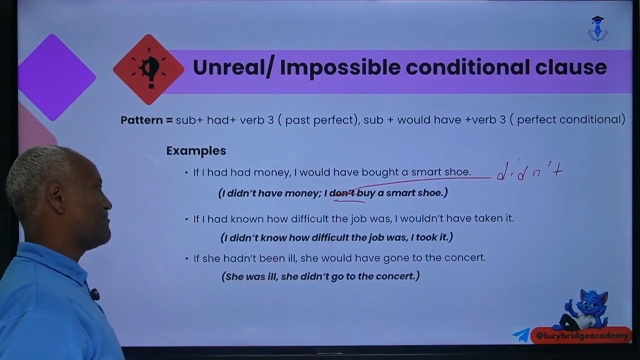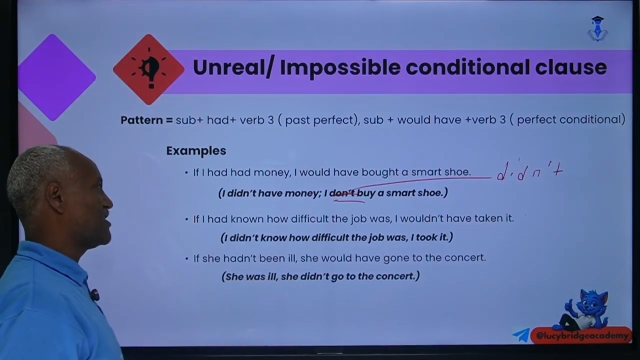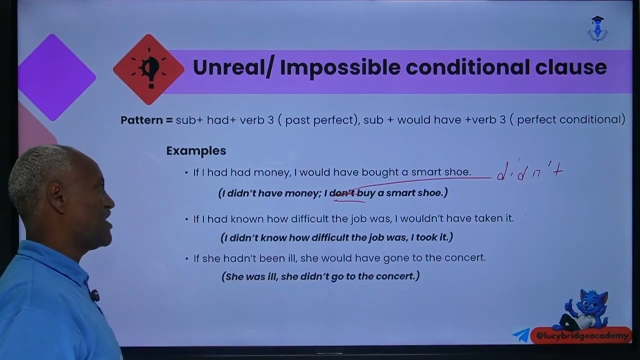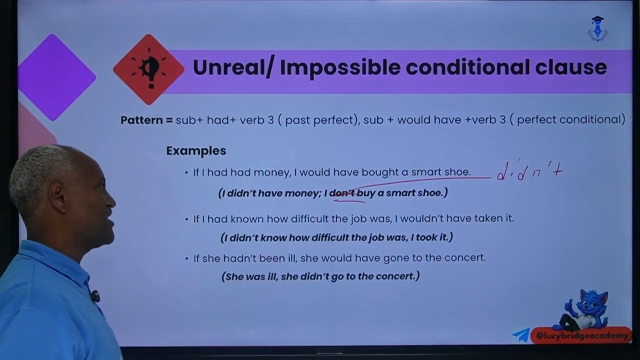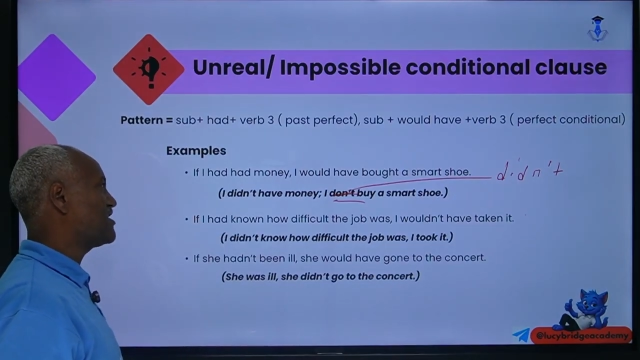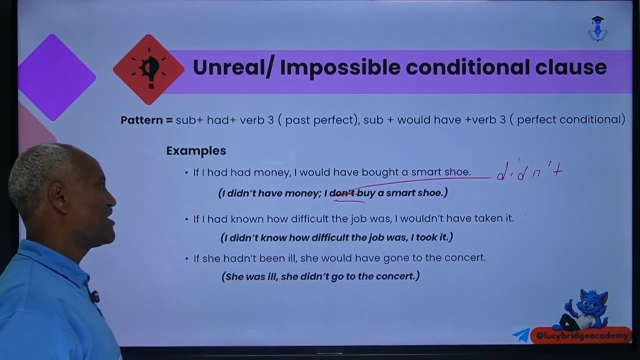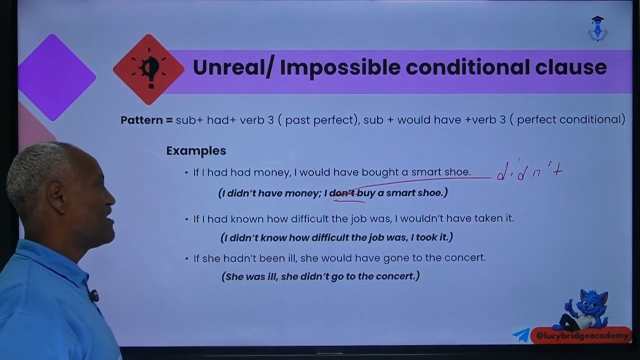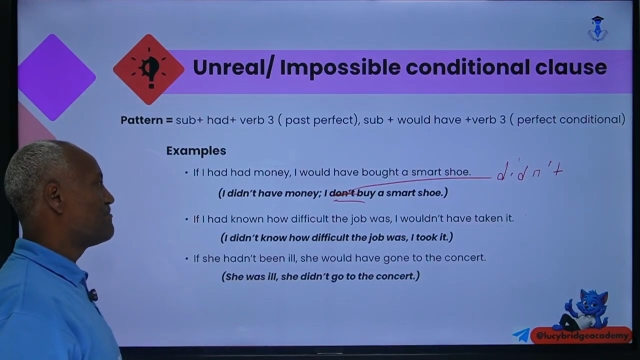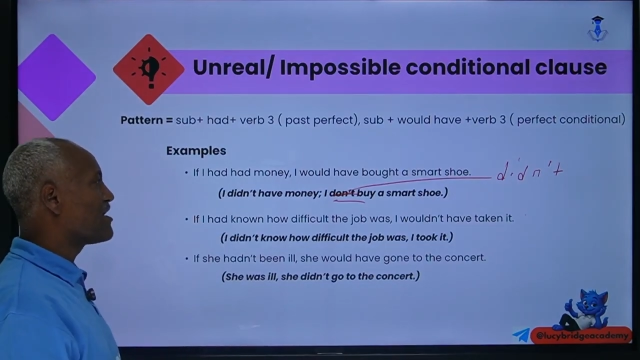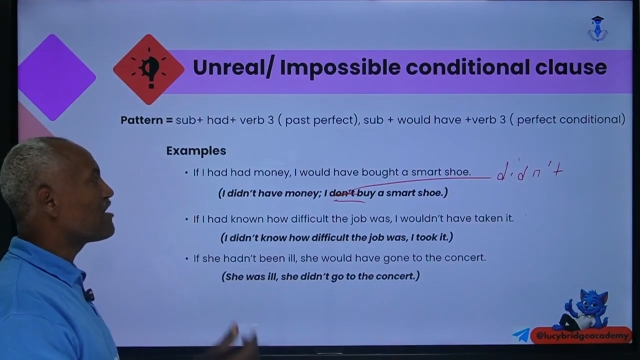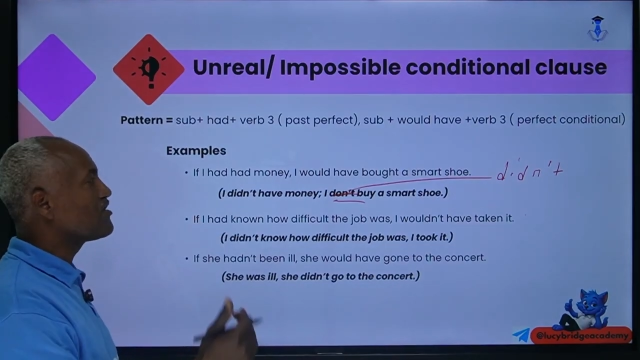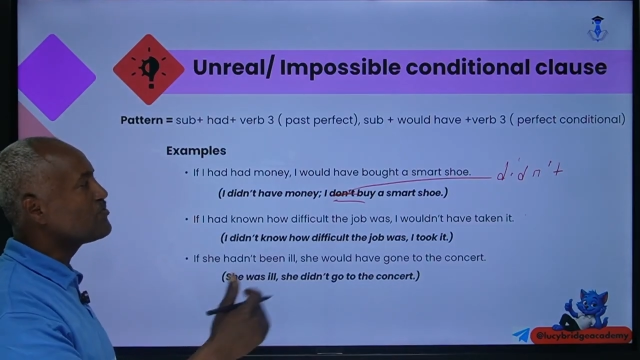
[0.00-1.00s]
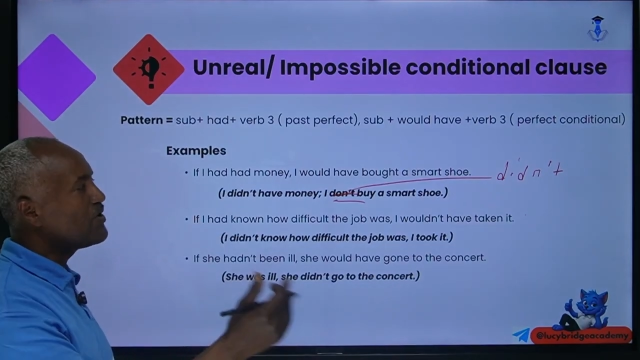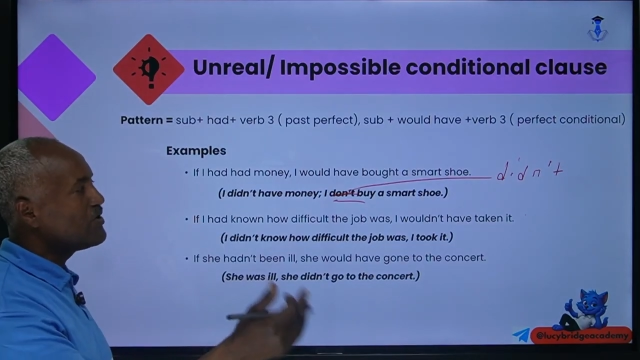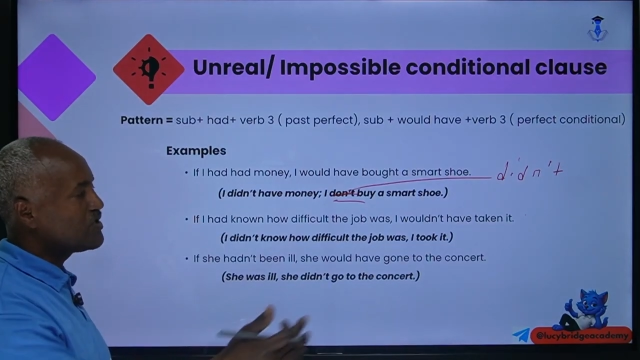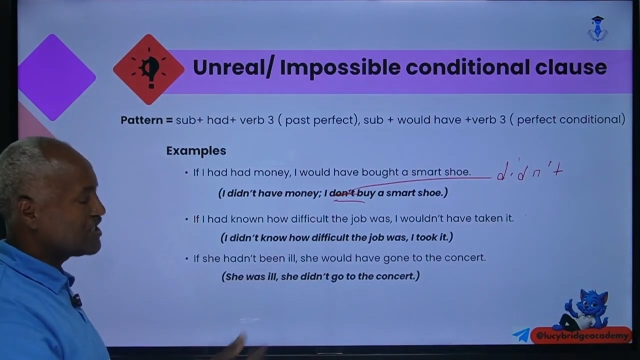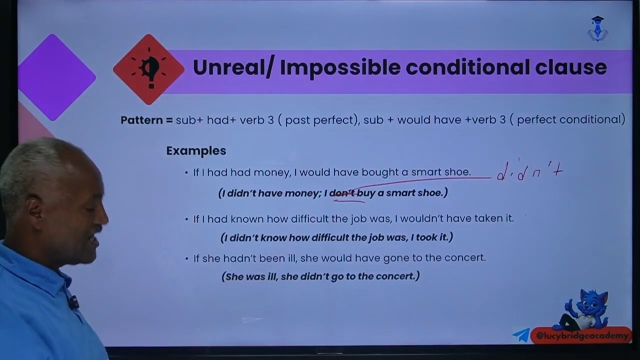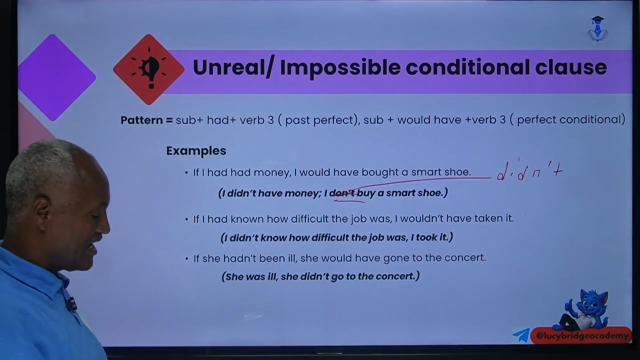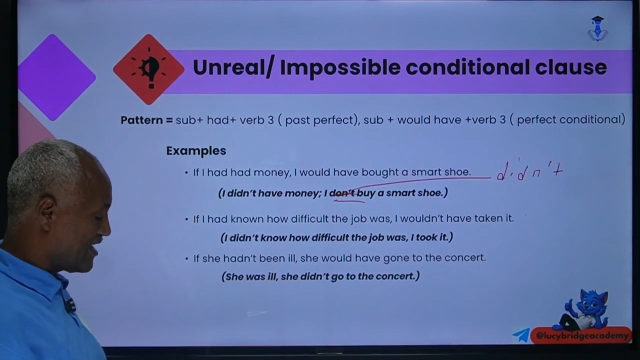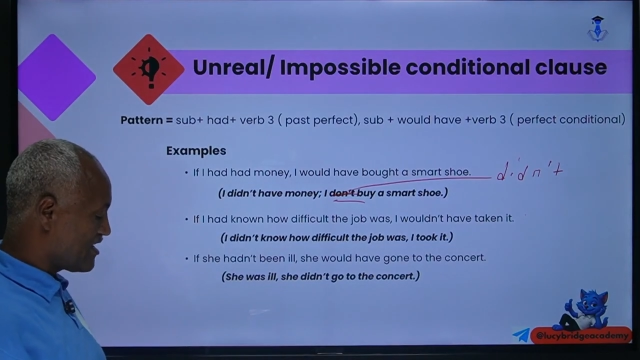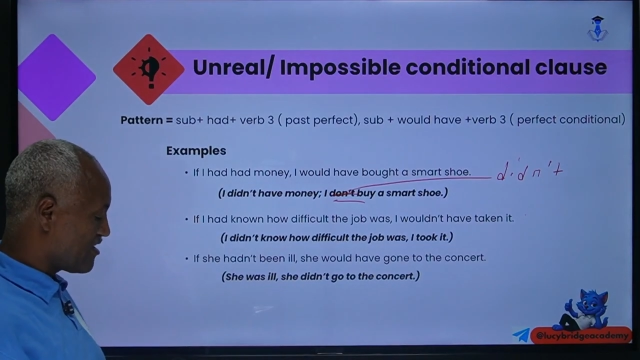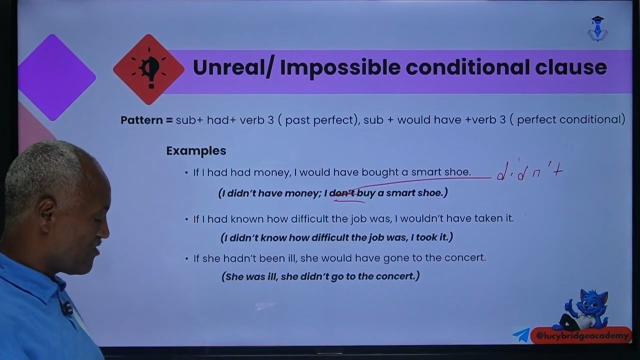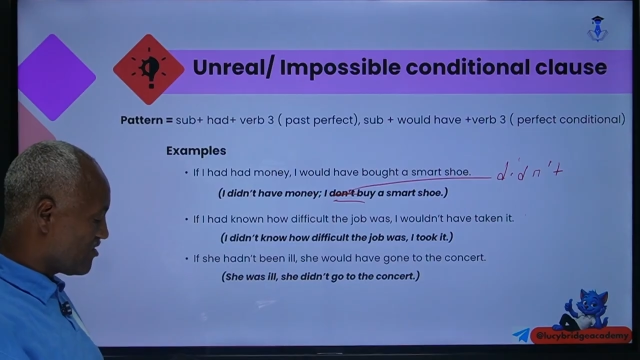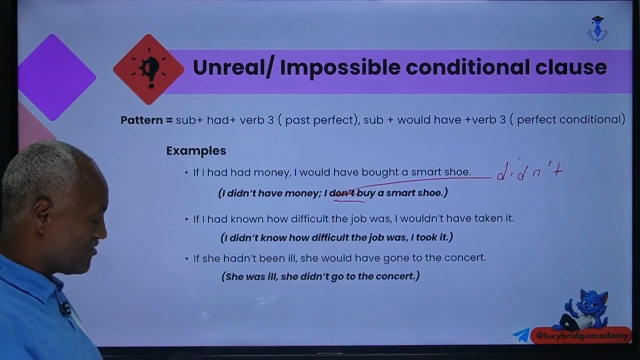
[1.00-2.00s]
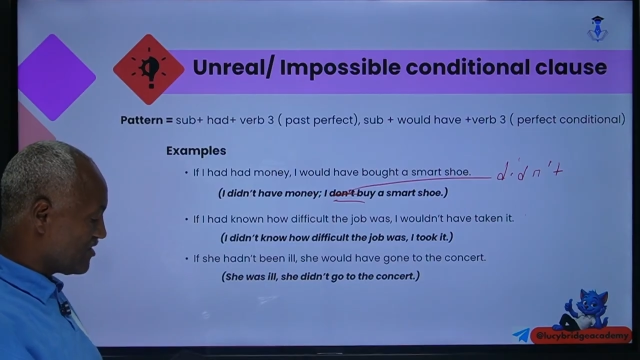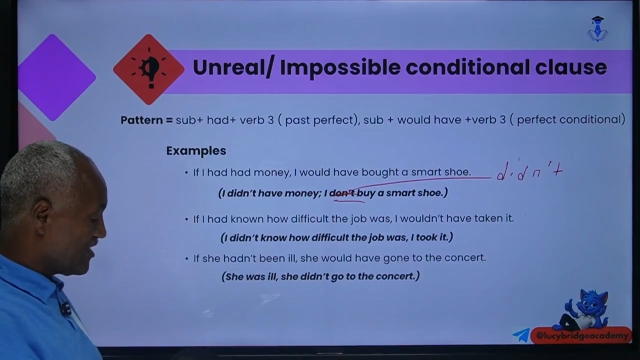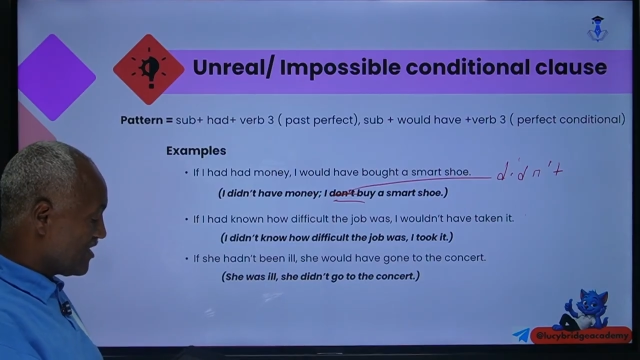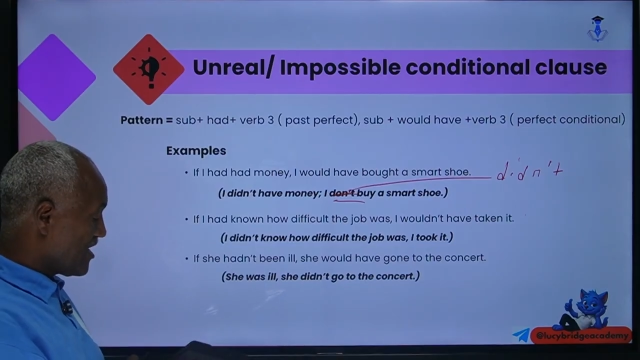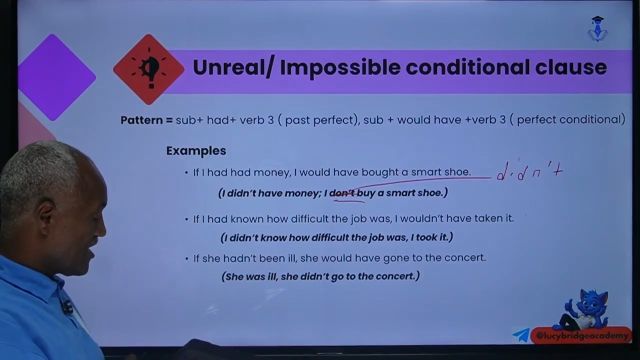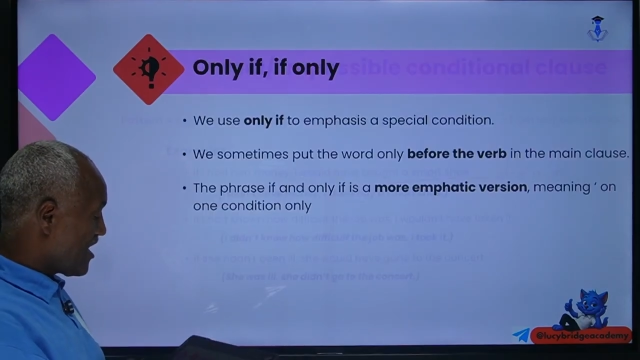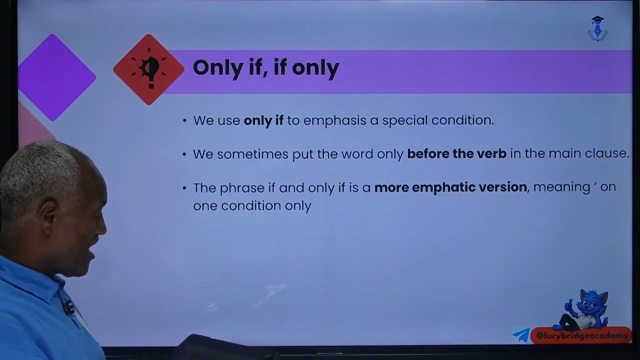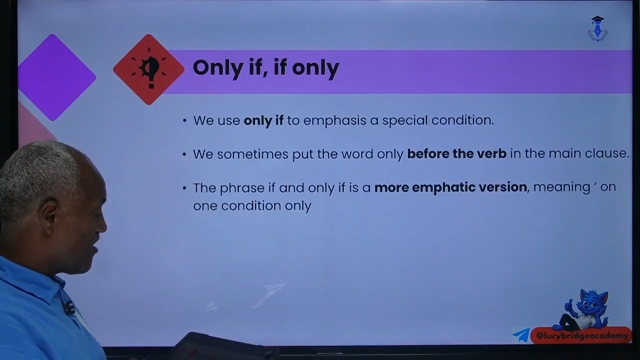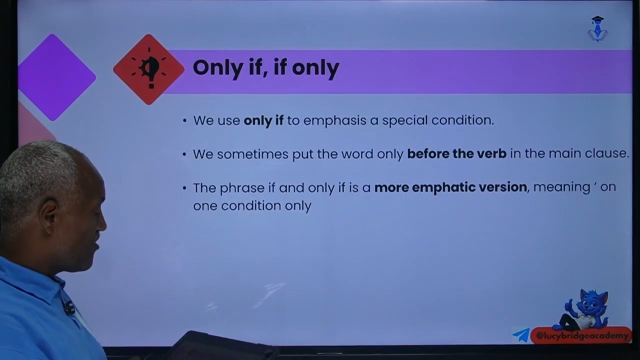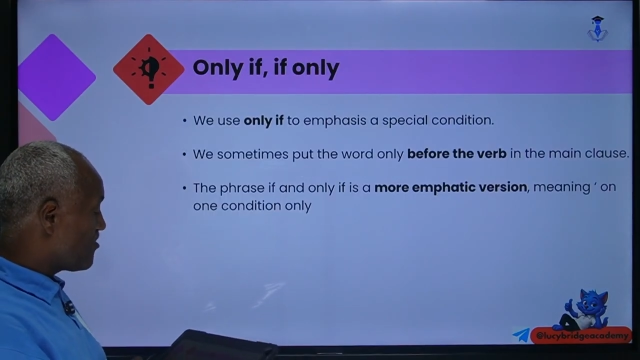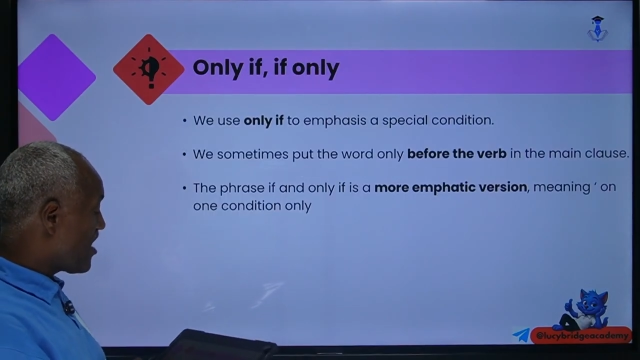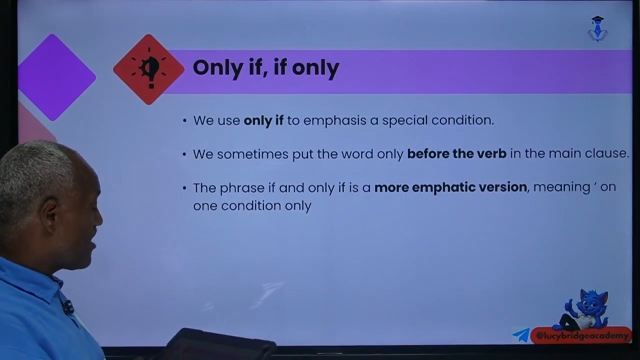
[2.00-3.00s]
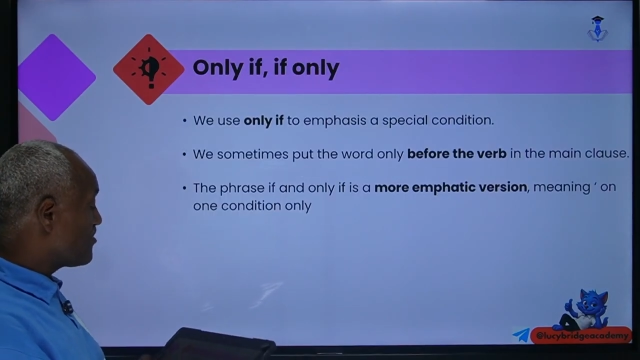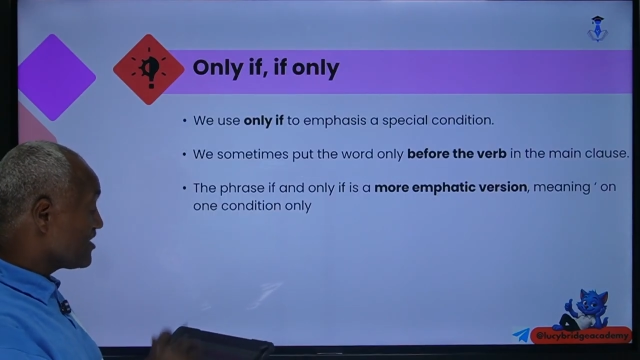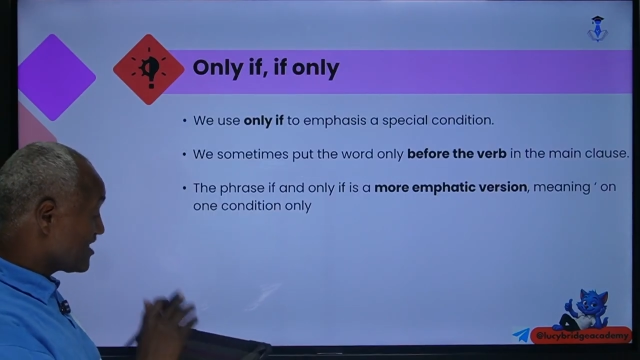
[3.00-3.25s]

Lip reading: means, yes, because we'll see later on how